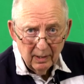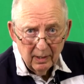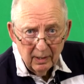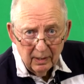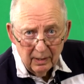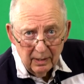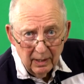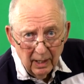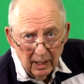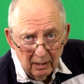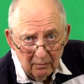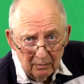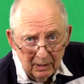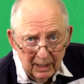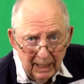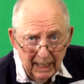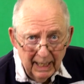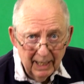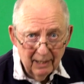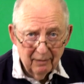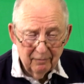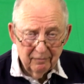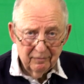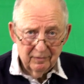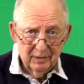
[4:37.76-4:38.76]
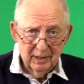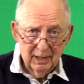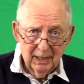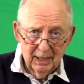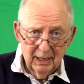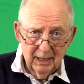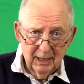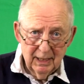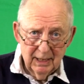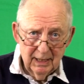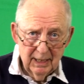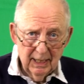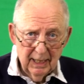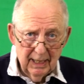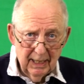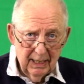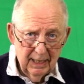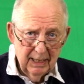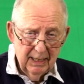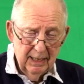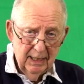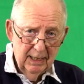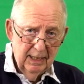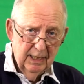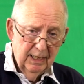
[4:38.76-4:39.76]
Now we have the
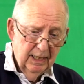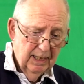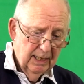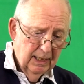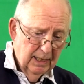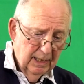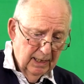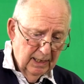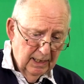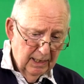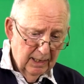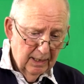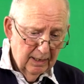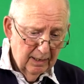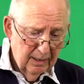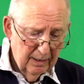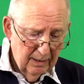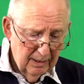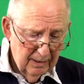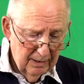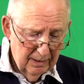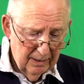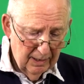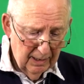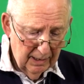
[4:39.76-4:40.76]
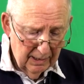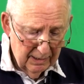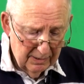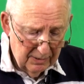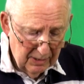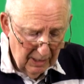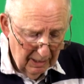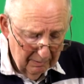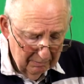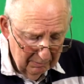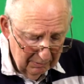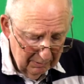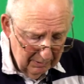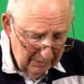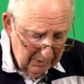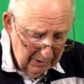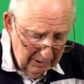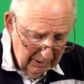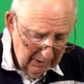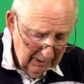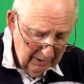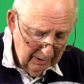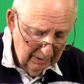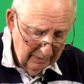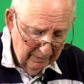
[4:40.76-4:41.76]
thing assembled.
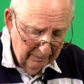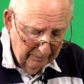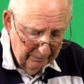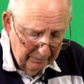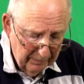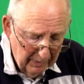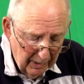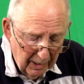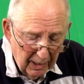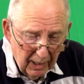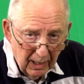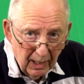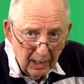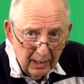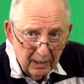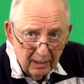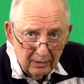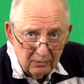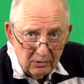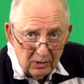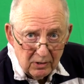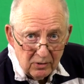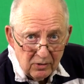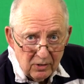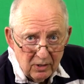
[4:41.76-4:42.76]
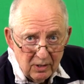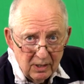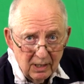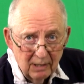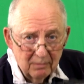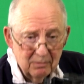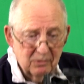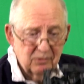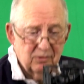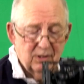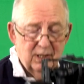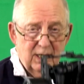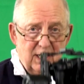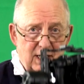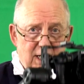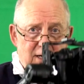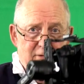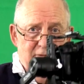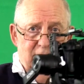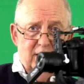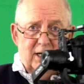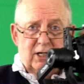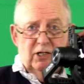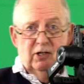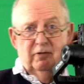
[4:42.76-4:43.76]
And just to demonstrate how
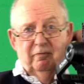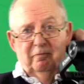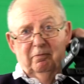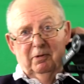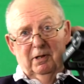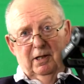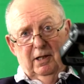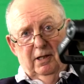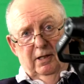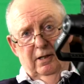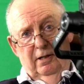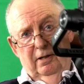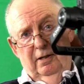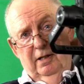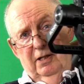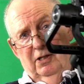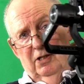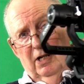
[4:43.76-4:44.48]
we actually put it on, it's